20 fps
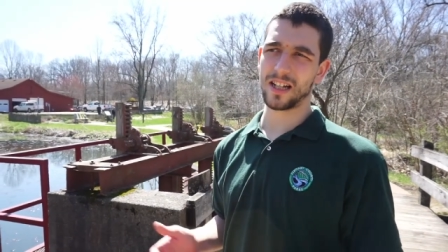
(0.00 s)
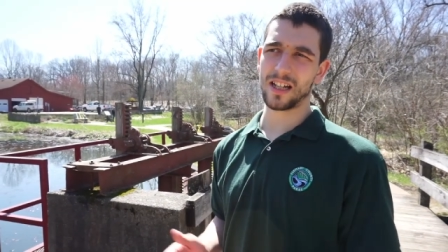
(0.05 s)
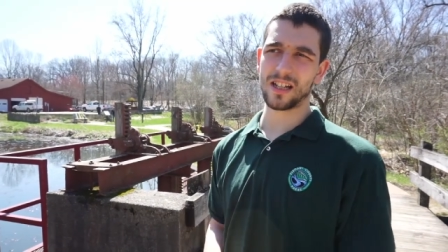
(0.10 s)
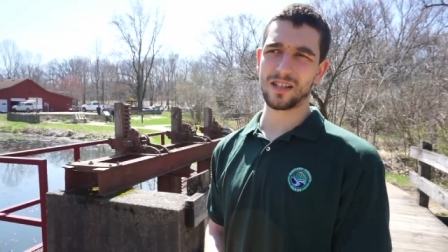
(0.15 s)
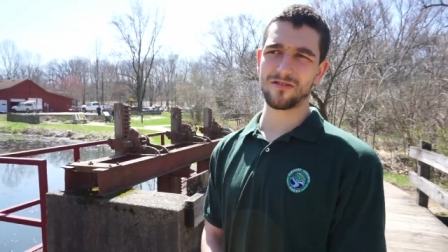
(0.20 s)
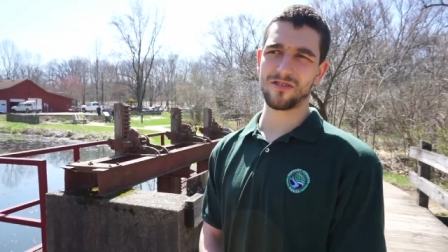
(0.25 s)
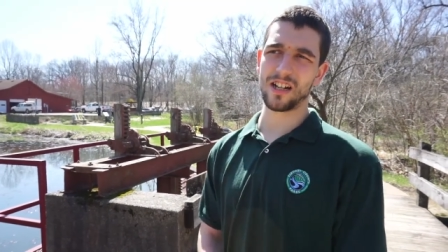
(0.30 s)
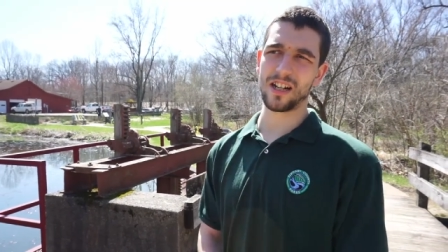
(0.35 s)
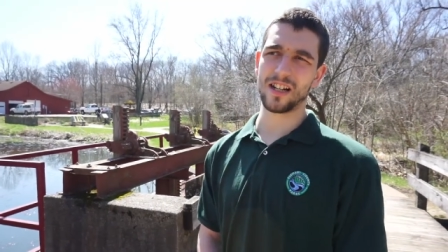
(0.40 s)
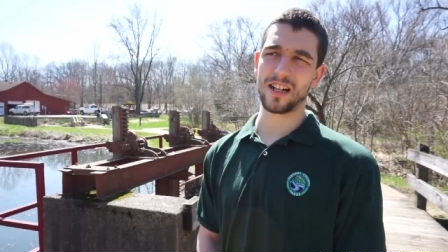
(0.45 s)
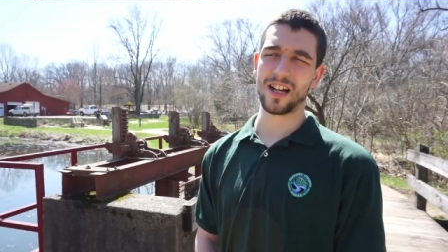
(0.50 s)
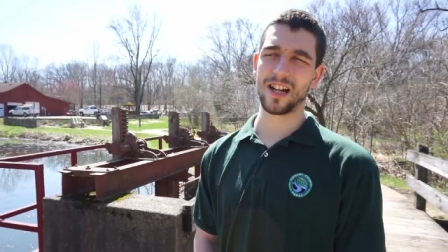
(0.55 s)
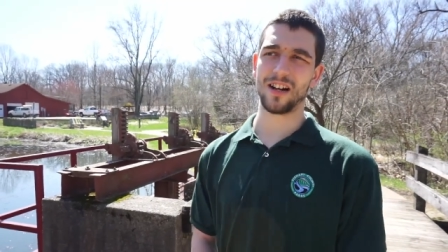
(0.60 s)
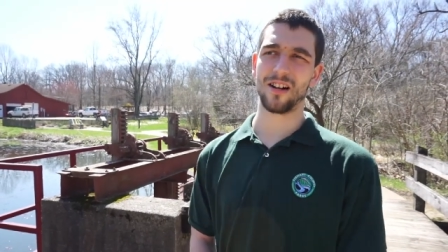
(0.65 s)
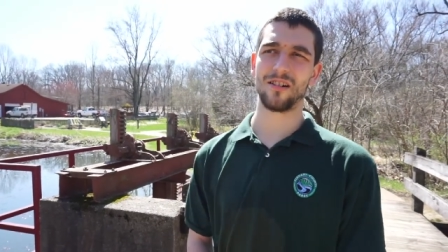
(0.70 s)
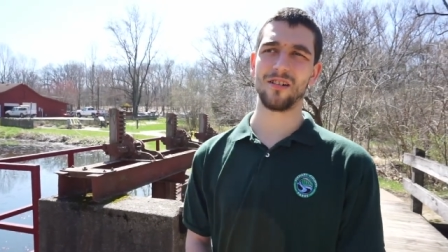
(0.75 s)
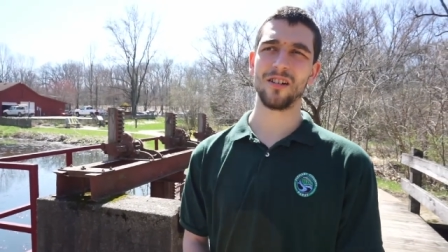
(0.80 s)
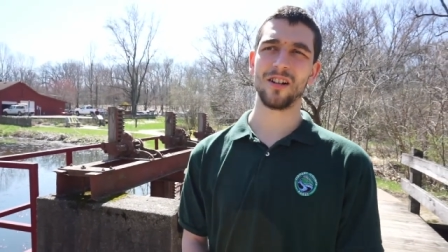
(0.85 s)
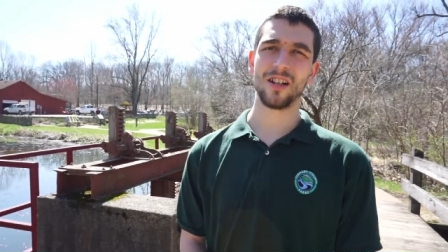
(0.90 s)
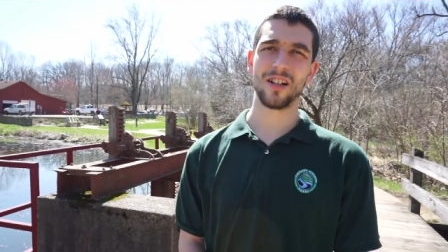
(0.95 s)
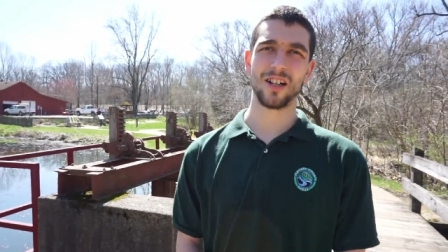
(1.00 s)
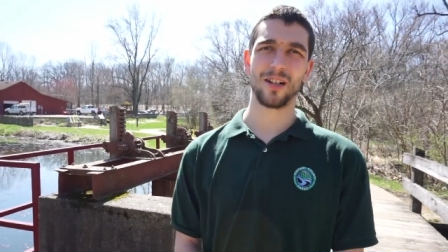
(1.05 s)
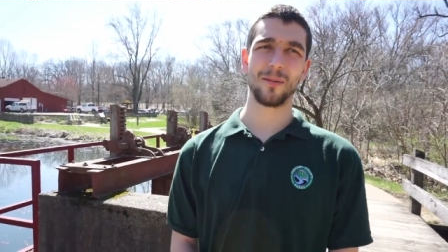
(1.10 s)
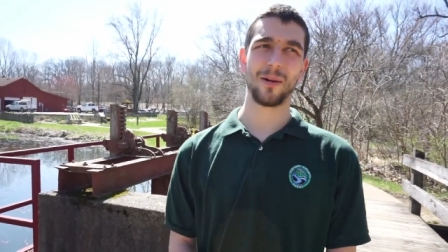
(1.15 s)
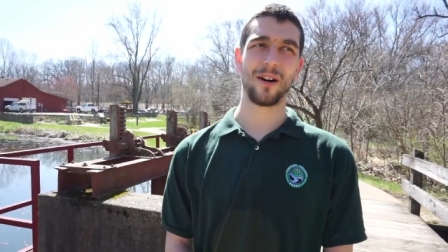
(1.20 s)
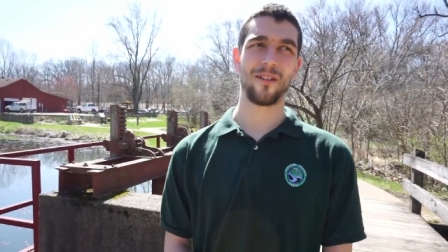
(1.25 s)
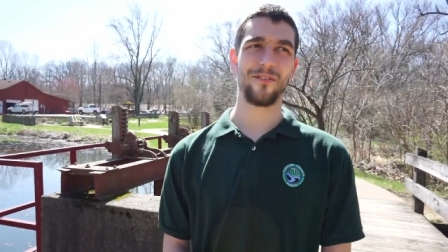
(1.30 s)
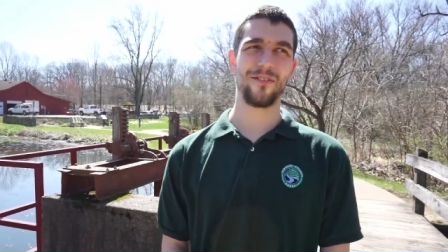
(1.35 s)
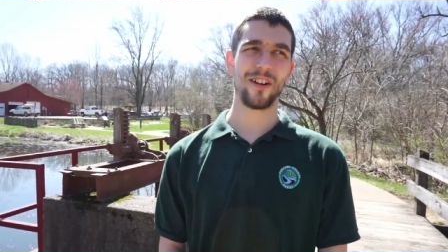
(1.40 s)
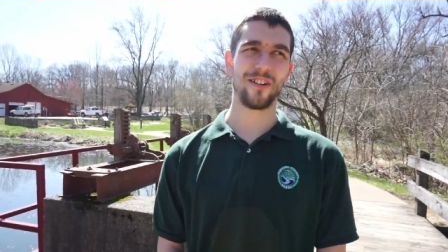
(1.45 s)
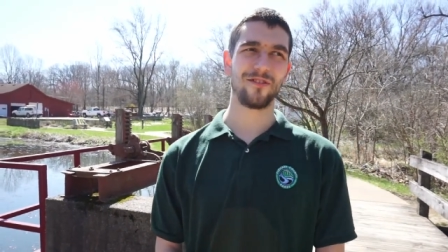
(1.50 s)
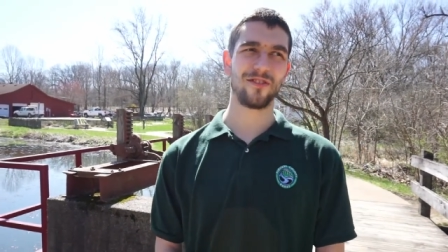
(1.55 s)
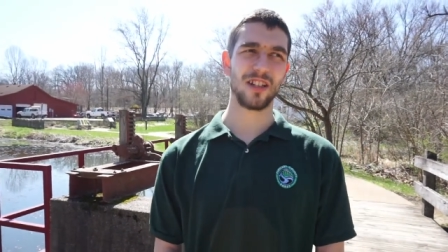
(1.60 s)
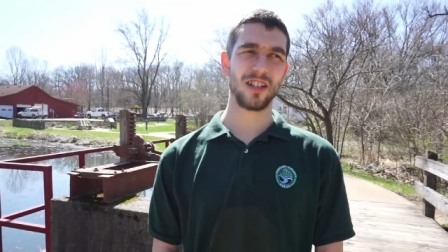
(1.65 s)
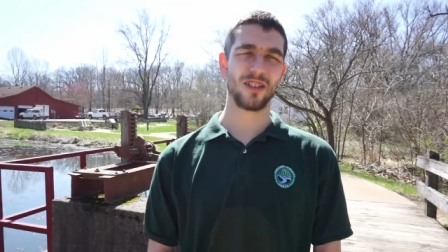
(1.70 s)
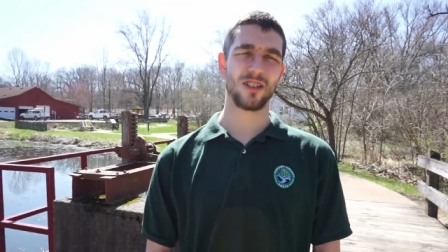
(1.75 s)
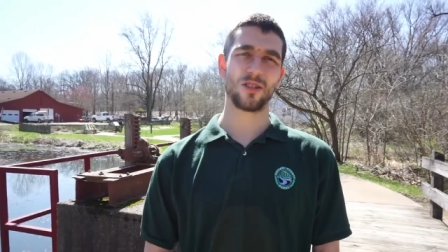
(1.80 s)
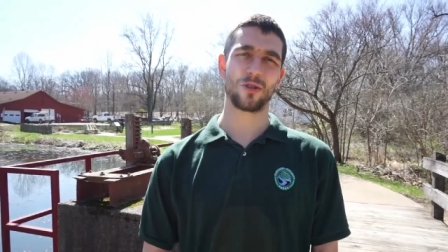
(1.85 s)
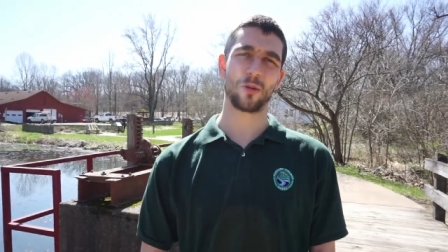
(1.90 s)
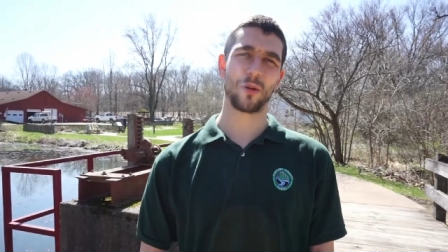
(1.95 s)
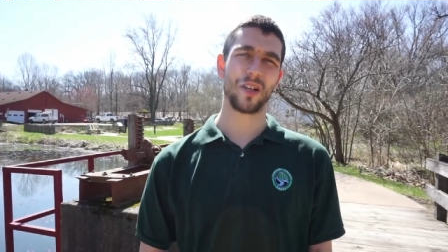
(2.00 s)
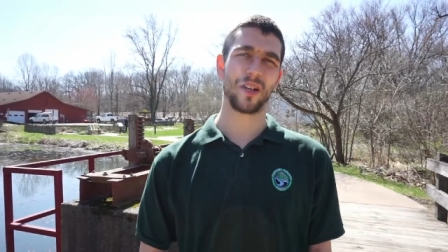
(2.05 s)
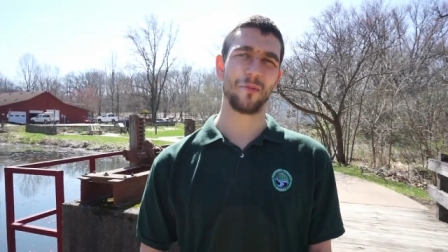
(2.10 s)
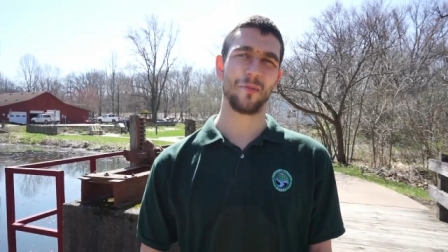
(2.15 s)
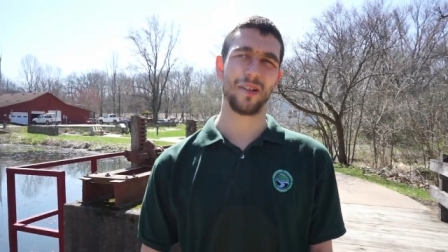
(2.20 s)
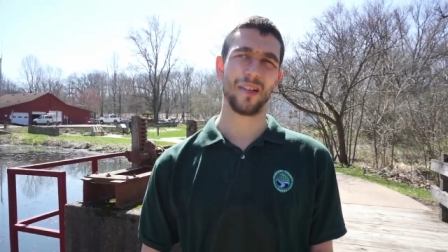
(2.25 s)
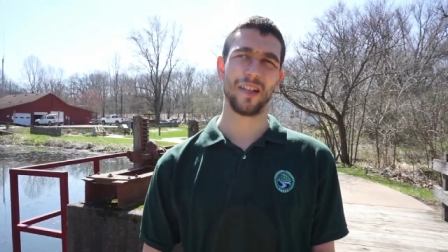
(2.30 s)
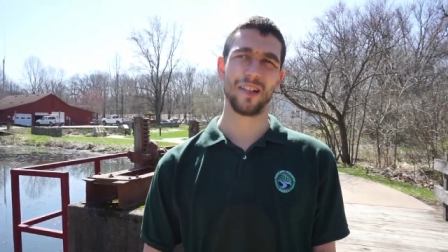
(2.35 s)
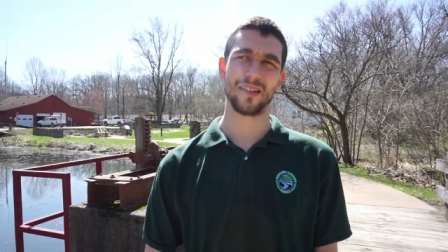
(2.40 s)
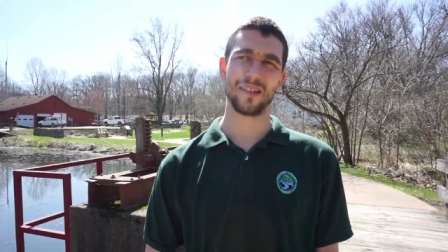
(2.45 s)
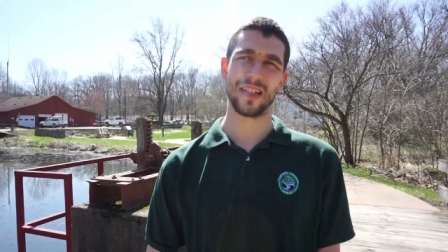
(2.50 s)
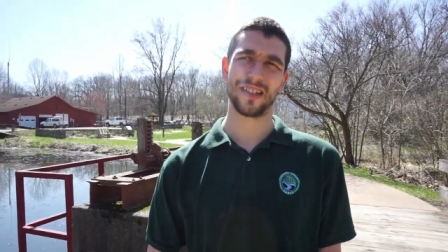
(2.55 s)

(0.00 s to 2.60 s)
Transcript: is right now in about 15 to 20 minutes.